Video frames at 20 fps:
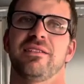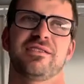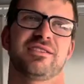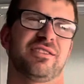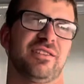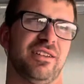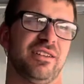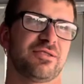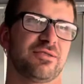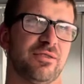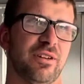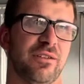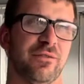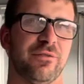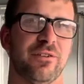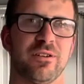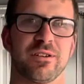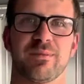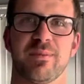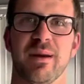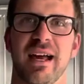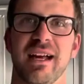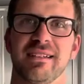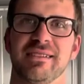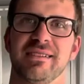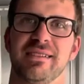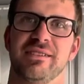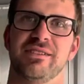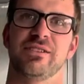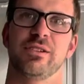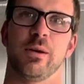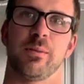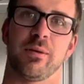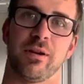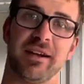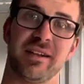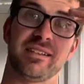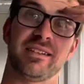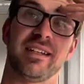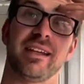So this is our first pass at Super
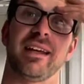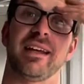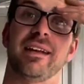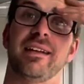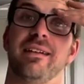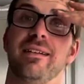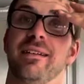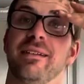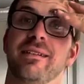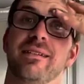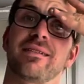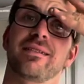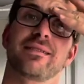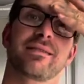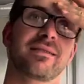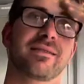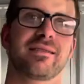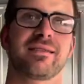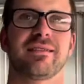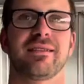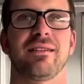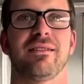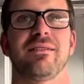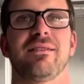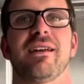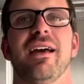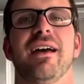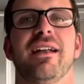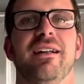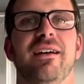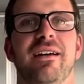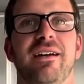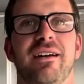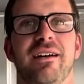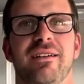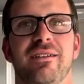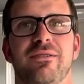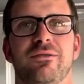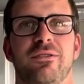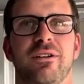ET, and got
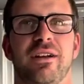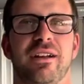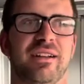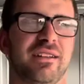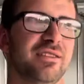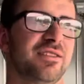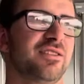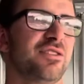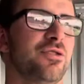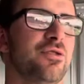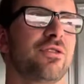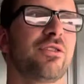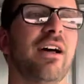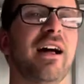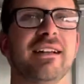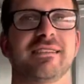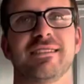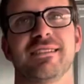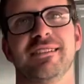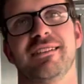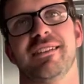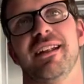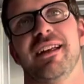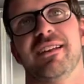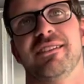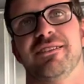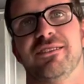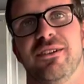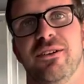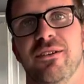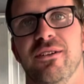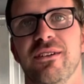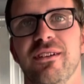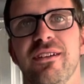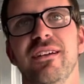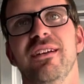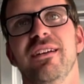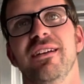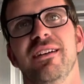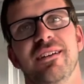running two classes today. So
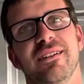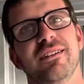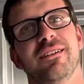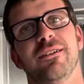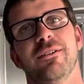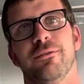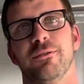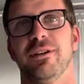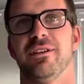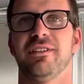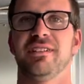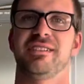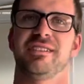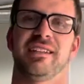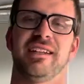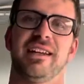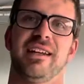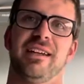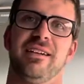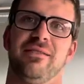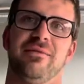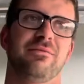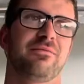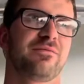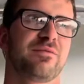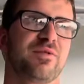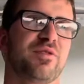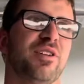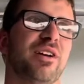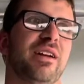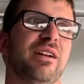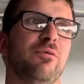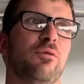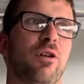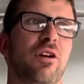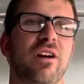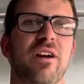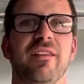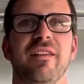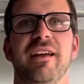really see and try to
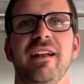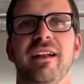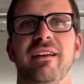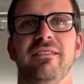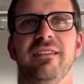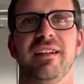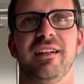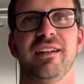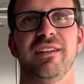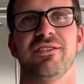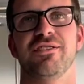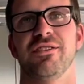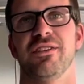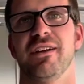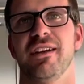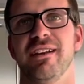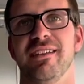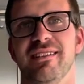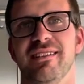work on that LED tree.